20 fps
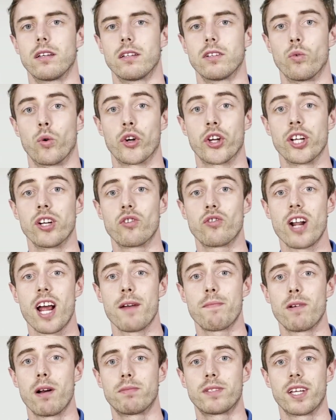We're going to
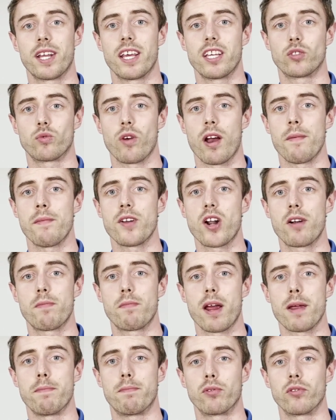wrap up today's webinar
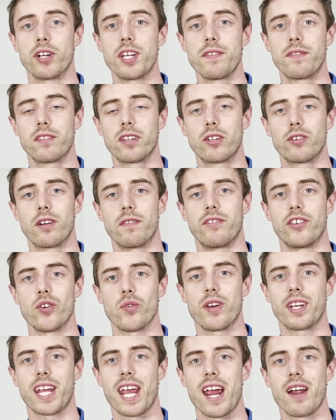by briefly
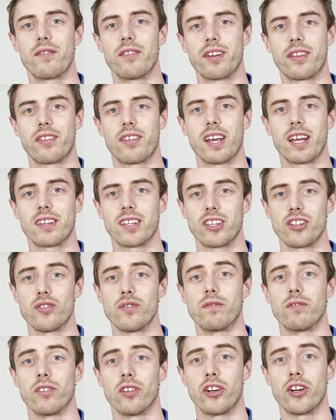reviewing everything that
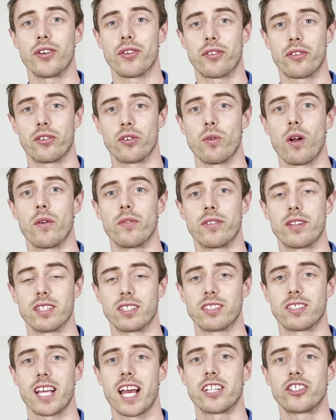you've learned throughout
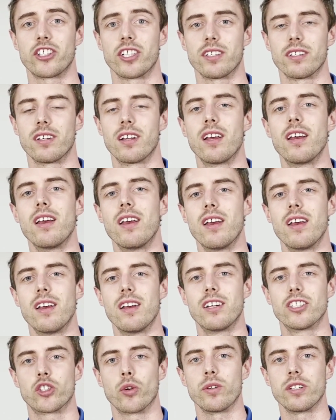this session.
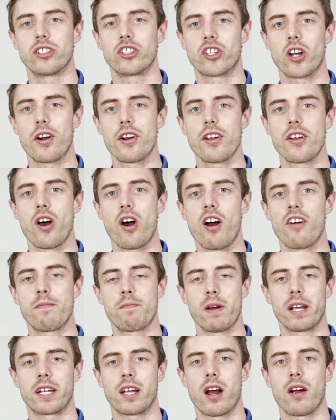So we started off
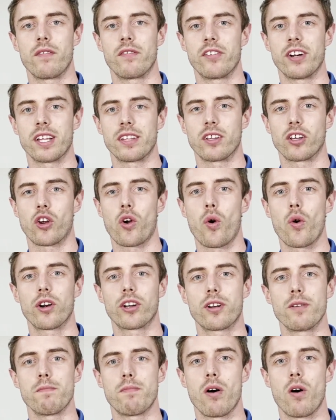by covering the core
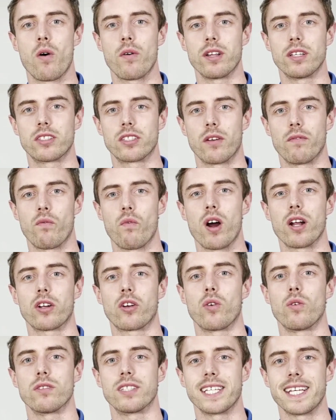components of what
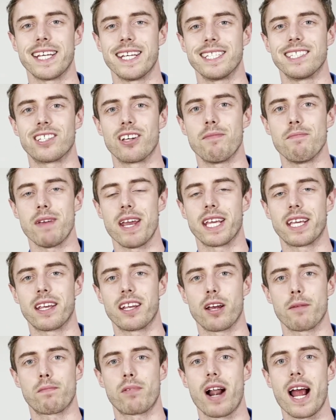goes into
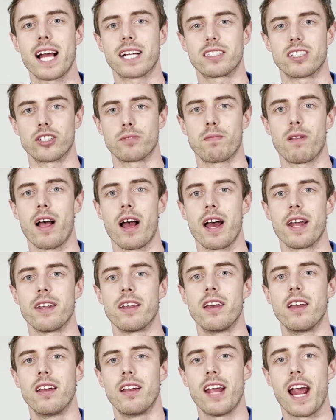making a practice plan,
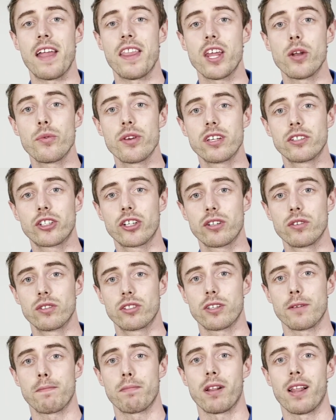and then we
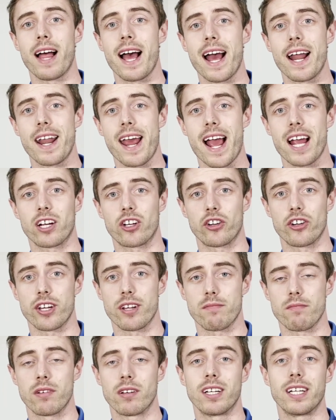introduced the PLAN
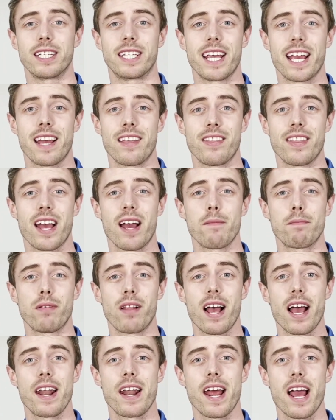acronym. Again, that
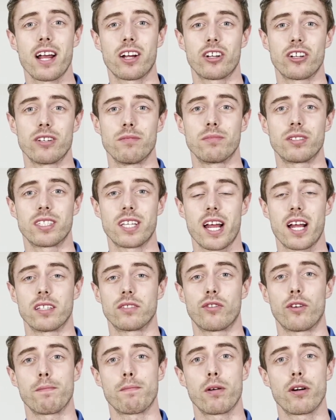PLAN acronym stands
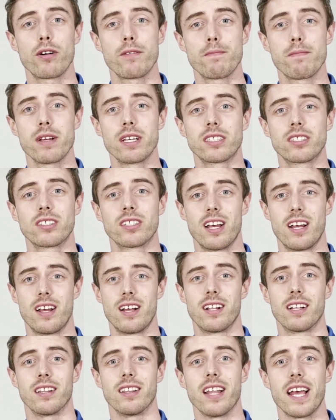for purpose,
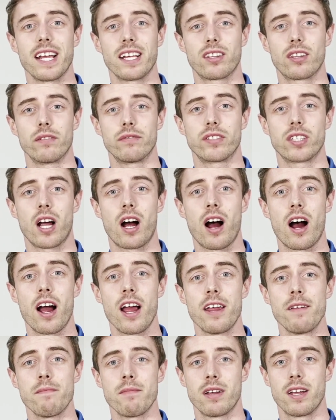length of
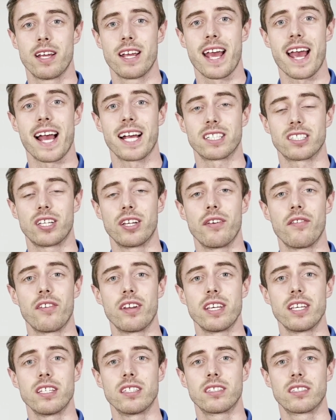time,
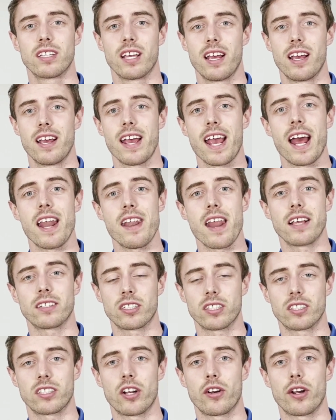activities, and
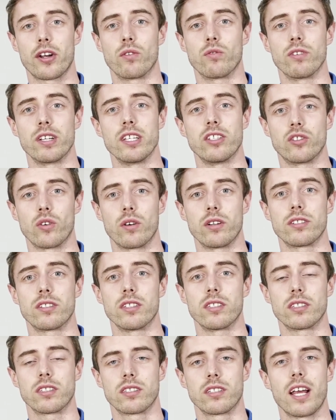necessary
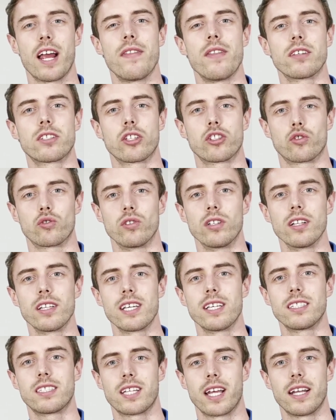resources. And this is
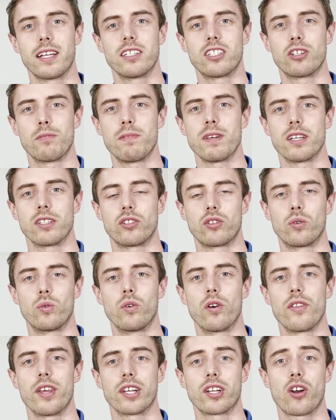really intended to be a
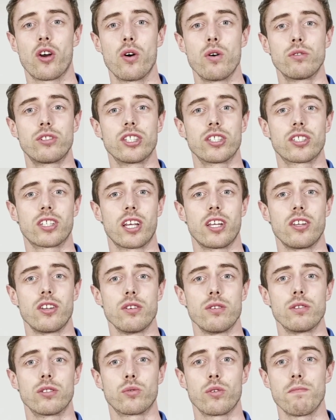tool that coaches can
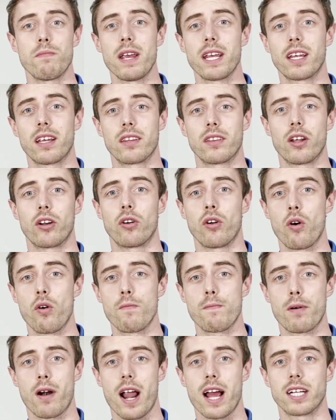use when making their own
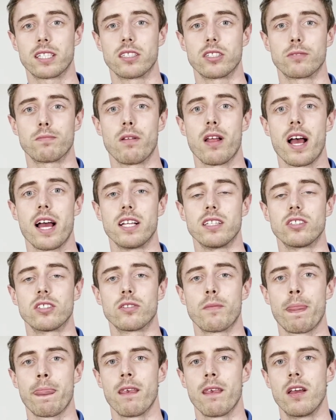practice plans.
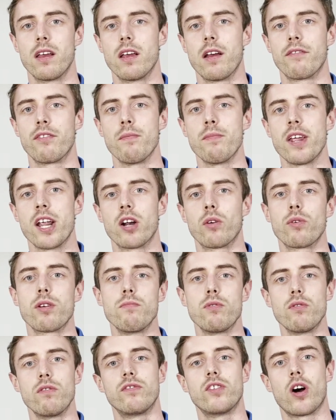From there, we
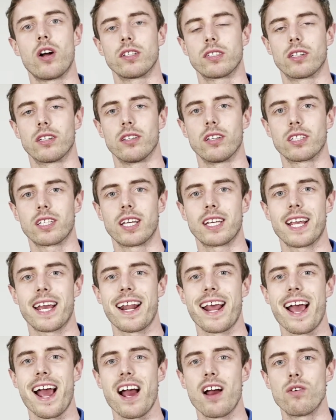moved on to looking
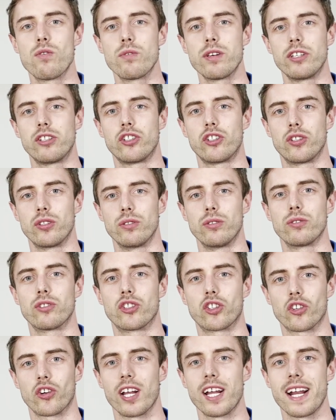at how we choose
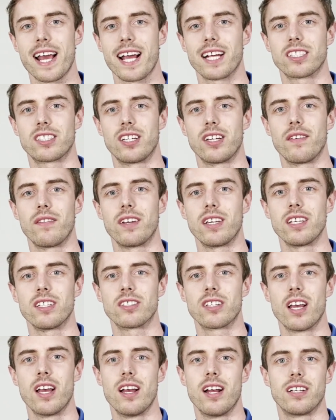great
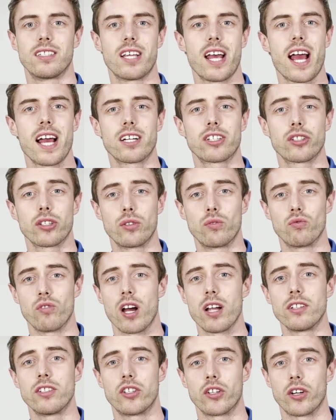activities to actually
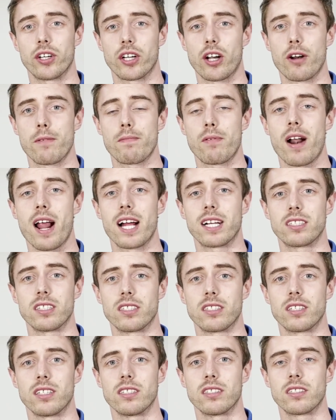run during our
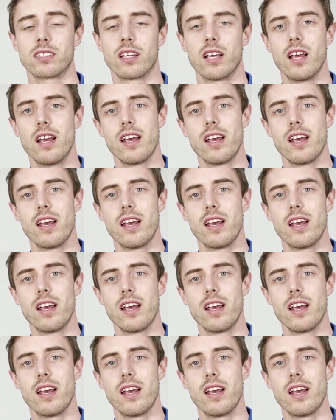practices.